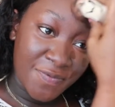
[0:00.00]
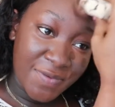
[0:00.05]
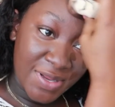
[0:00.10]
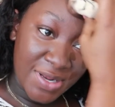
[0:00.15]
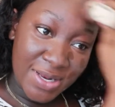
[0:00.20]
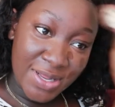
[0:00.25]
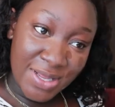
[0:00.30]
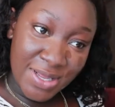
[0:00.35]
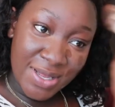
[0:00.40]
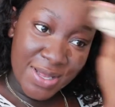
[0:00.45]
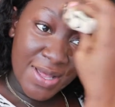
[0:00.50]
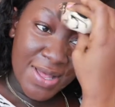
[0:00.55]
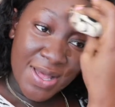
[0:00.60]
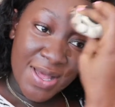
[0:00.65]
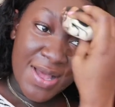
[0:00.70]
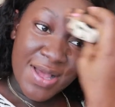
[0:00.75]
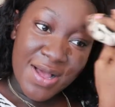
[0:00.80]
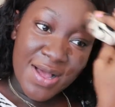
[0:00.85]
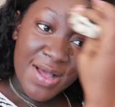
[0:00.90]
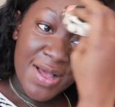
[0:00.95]
feeling
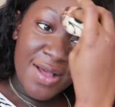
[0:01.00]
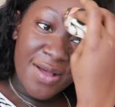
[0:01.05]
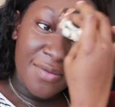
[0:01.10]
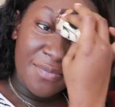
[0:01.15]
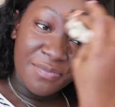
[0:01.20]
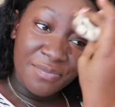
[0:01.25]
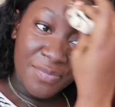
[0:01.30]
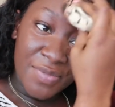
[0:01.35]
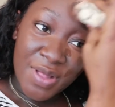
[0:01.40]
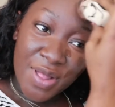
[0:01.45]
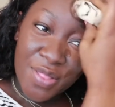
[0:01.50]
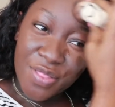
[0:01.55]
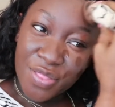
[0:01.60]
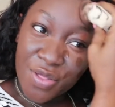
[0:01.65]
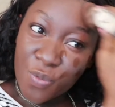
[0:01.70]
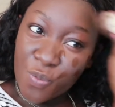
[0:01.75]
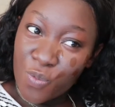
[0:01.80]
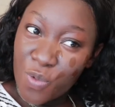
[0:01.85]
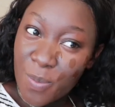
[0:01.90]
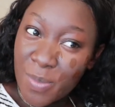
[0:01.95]

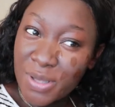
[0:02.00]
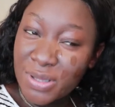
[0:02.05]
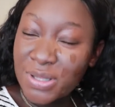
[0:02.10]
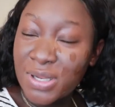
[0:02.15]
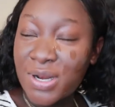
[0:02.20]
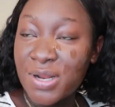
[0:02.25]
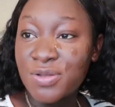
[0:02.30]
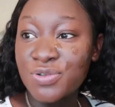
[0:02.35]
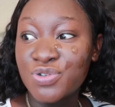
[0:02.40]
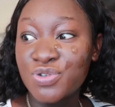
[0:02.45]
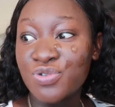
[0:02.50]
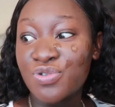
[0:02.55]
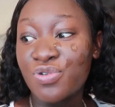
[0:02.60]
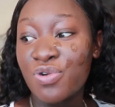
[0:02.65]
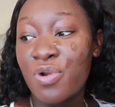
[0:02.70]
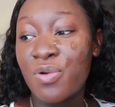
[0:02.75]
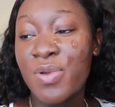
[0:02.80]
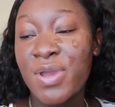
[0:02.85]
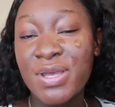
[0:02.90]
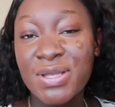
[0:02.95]
the woman that I was
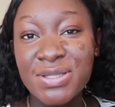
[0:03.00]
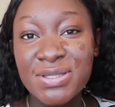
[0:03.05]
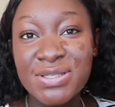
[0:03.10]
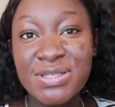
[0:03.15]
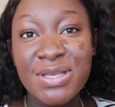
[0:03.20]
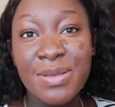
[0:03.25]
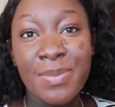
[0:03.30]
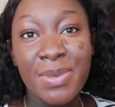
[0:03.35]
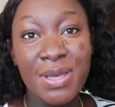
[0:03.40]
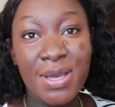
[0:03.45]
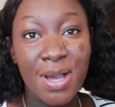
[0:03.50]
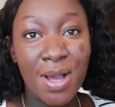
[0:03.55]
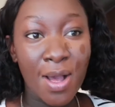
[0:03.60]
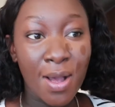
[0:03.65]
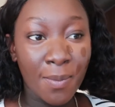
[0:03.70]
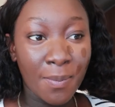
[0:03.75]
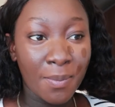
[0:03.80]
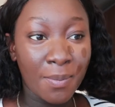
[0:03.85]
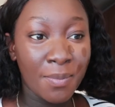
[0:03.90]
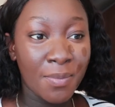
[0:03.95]
growing to
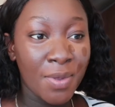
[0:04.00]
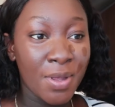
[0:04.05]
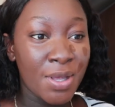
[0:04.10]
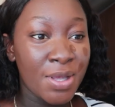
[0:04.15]
become.